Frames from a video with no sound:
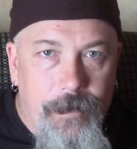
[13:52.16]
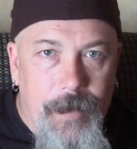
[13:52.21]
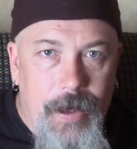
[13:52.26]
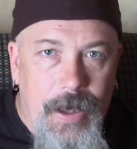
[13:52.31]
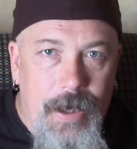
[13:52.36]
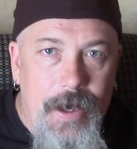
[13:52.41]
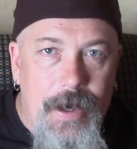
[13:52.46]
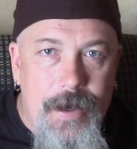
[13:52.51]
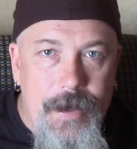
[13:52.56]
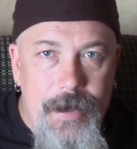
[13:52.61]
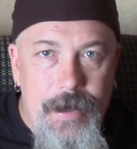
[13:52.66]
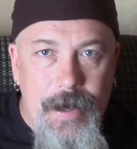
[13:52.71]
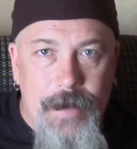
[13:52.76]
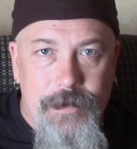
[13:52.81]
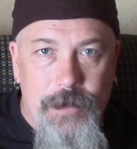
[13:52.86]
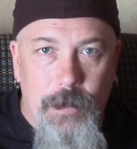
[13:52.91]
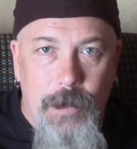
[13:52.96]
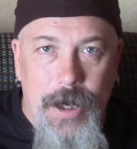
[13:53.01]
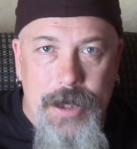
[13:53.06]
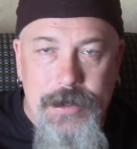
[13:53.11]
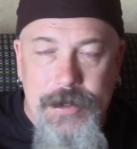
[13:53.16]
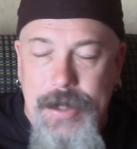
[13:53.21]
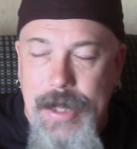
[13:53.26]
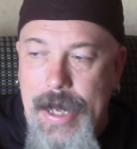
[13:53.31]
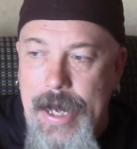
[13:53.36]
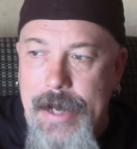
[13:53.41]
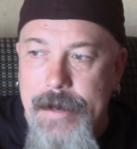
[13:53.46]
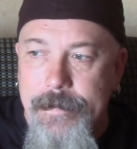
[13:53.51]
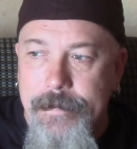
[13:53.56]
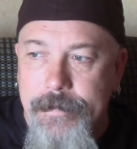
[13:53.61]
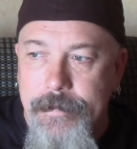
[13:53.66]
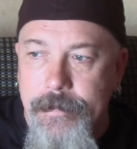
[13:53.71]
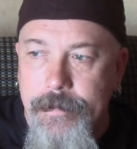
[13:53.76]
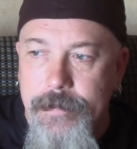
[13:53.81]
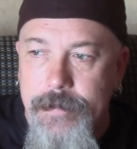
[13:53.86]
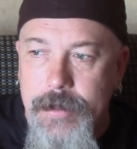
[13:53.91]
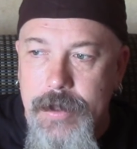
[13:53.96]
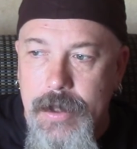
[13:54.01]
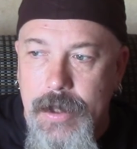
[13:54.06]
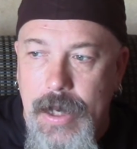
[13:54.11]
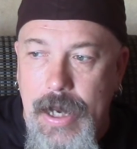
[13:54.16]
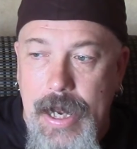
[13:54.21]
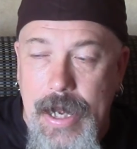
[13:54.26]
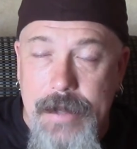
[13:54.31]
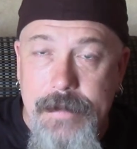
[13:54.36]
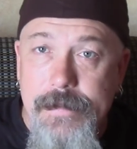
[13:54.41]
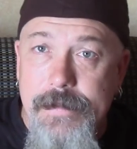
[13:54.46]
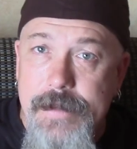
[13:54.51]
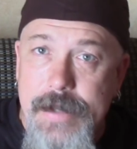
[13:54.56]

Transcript: You have to watch that. And